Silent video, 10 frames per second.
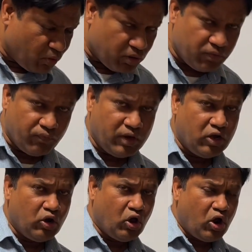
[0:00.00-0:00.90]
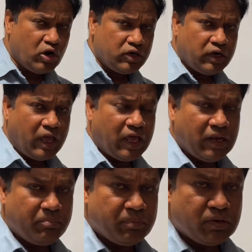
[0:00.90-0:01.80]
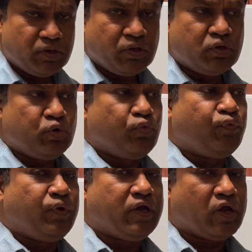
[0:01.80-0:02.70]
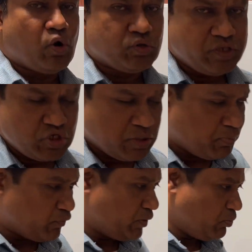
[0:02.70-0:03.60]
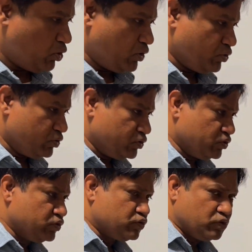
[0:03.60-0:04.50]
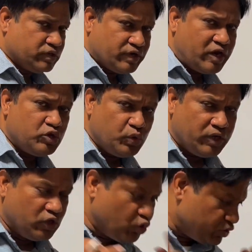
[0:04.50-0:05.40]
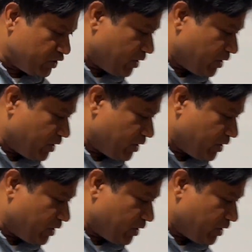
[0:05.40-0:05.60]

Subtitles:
bond will not help to figure out the shape of the molecule. So try to ignore the